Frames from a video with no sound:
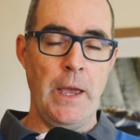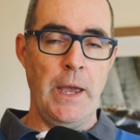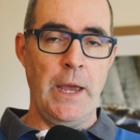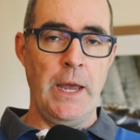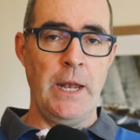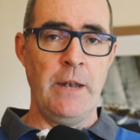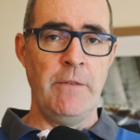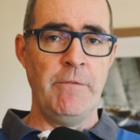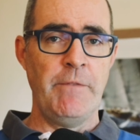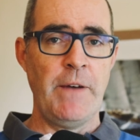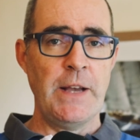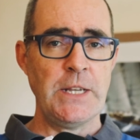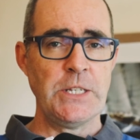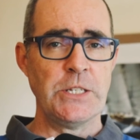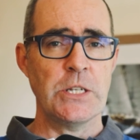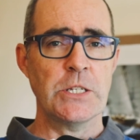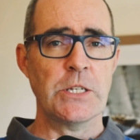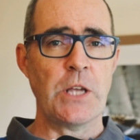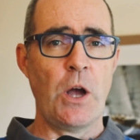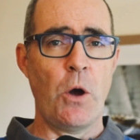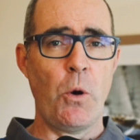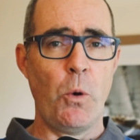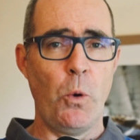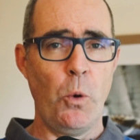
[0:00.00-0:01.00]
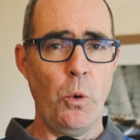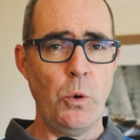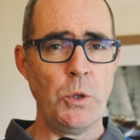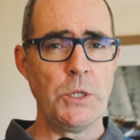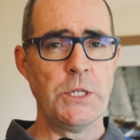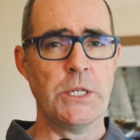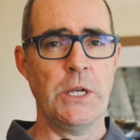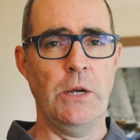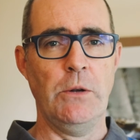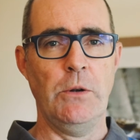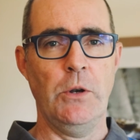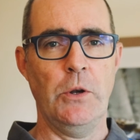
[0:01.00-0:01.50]
Investors are
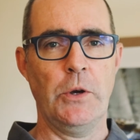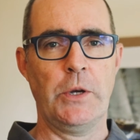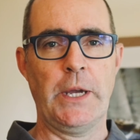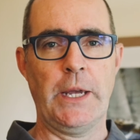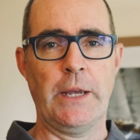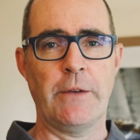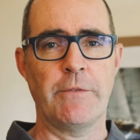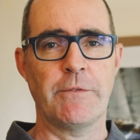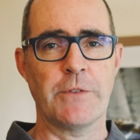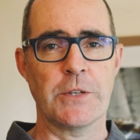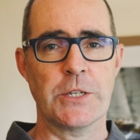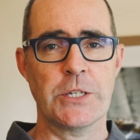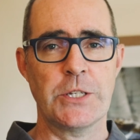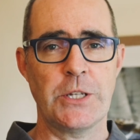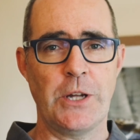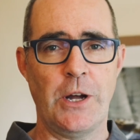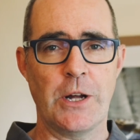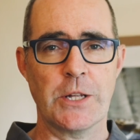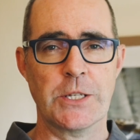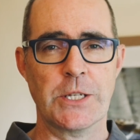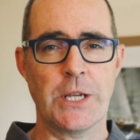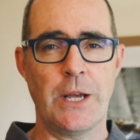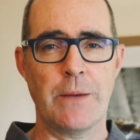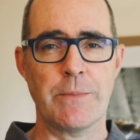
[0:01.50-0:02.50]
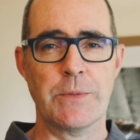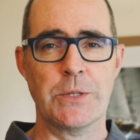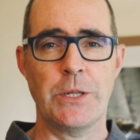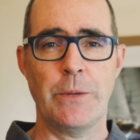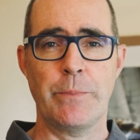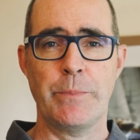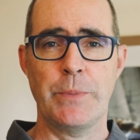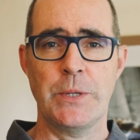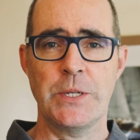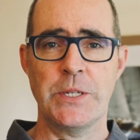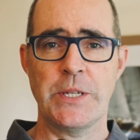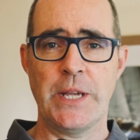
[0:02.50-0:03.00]
also looking for startups
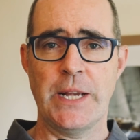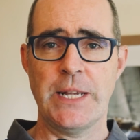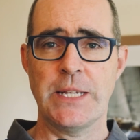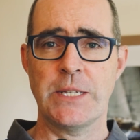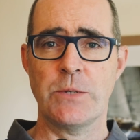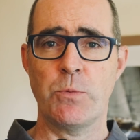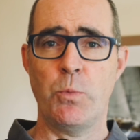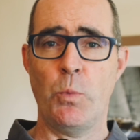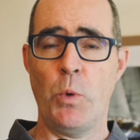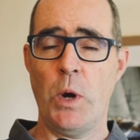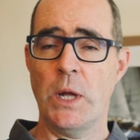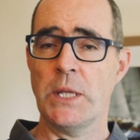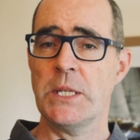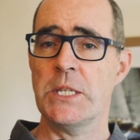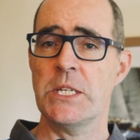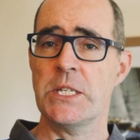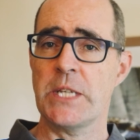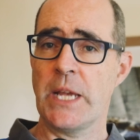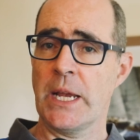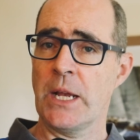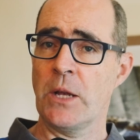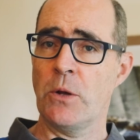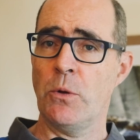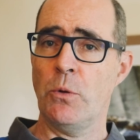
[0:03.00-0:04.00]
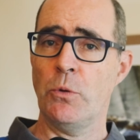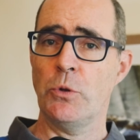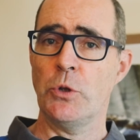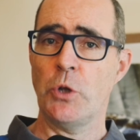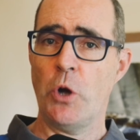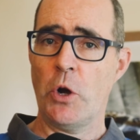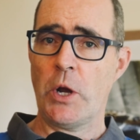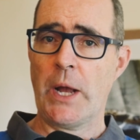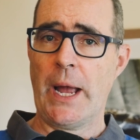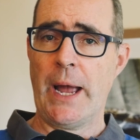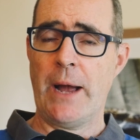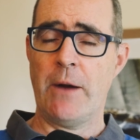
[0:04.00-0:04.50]
that possess one single
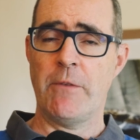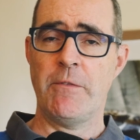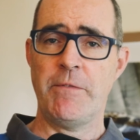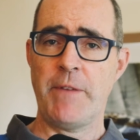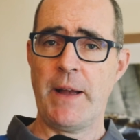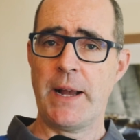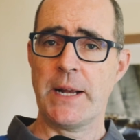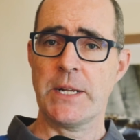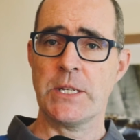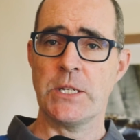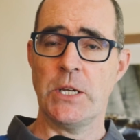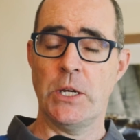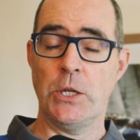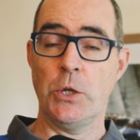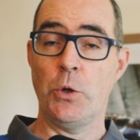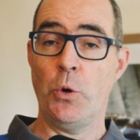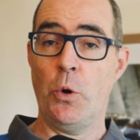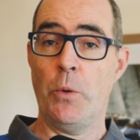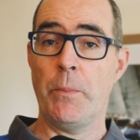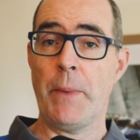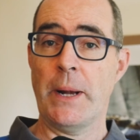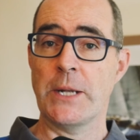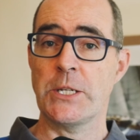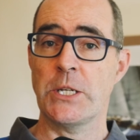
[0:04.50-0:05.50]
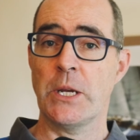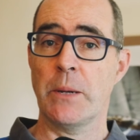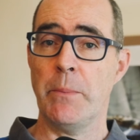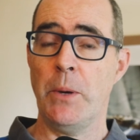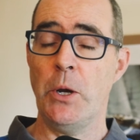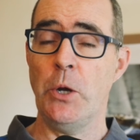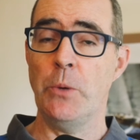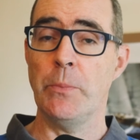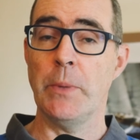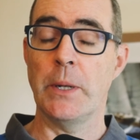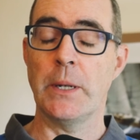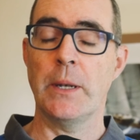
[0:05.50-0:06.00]
knockout factor, your magic
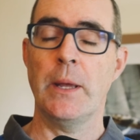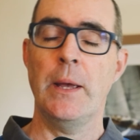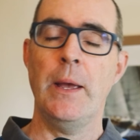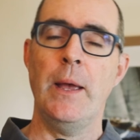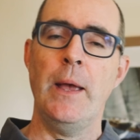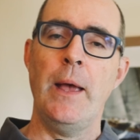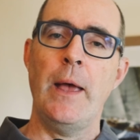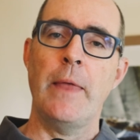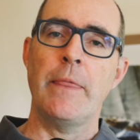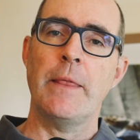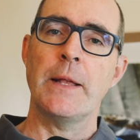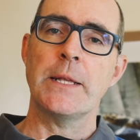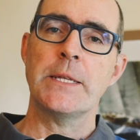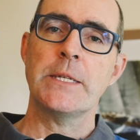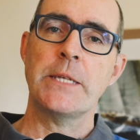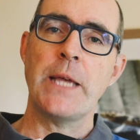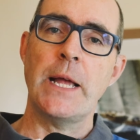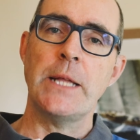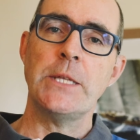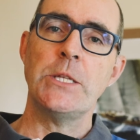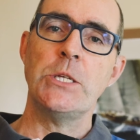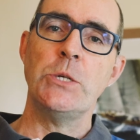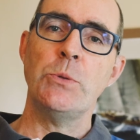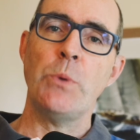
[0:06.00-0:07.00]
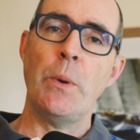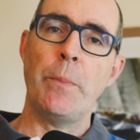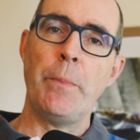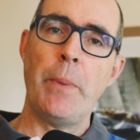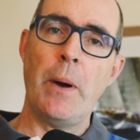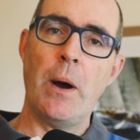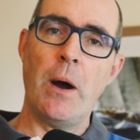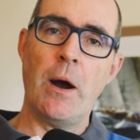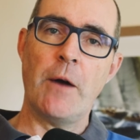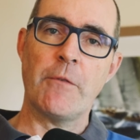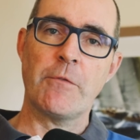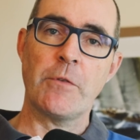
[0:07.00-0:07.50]
moment, that sets you
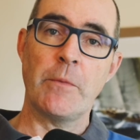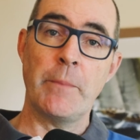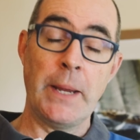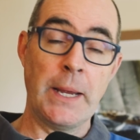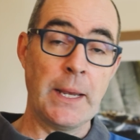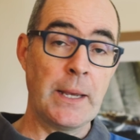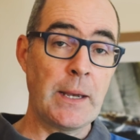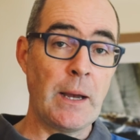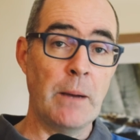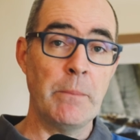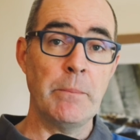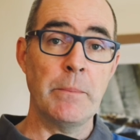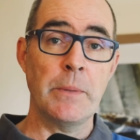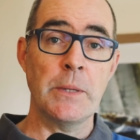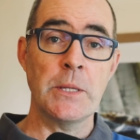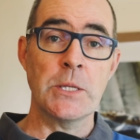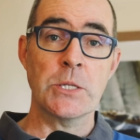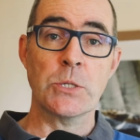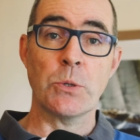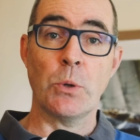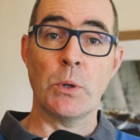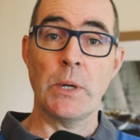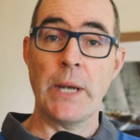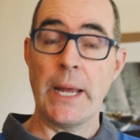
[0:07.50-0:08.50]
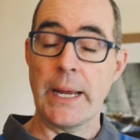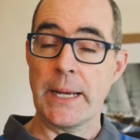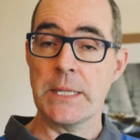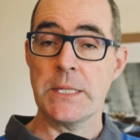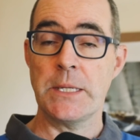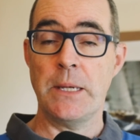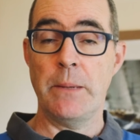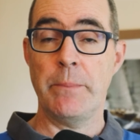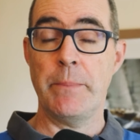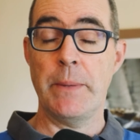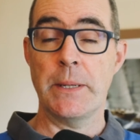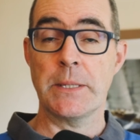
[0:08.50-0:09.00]
apart from incumbents or
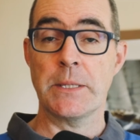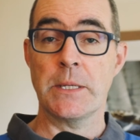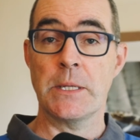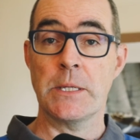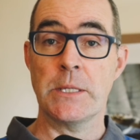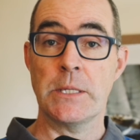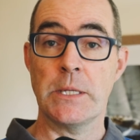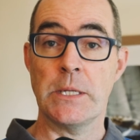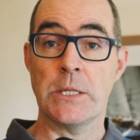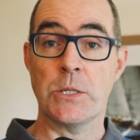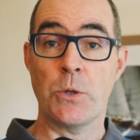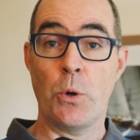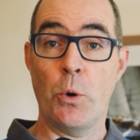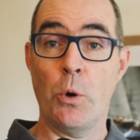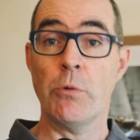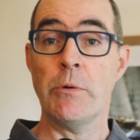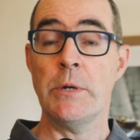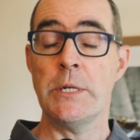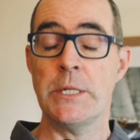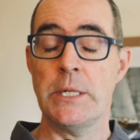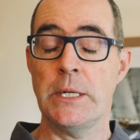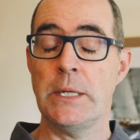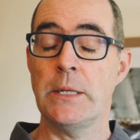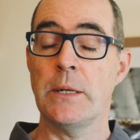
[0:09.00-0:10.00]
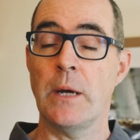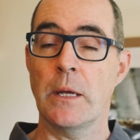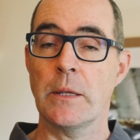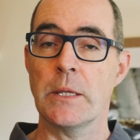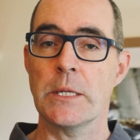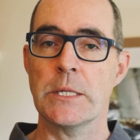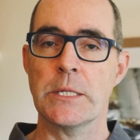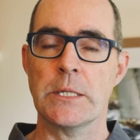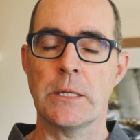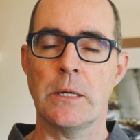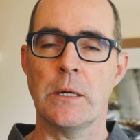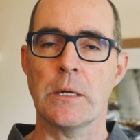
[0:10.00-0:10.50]
legacy businesses or indeed other
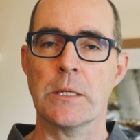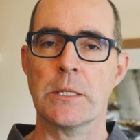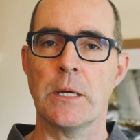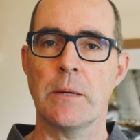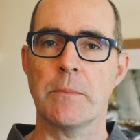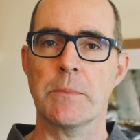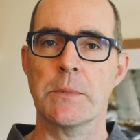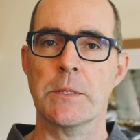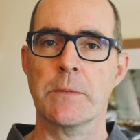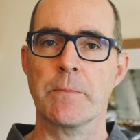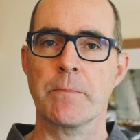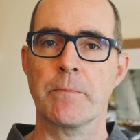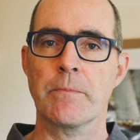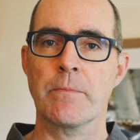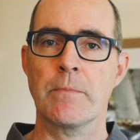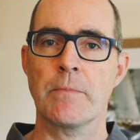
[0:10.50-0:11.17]
startups.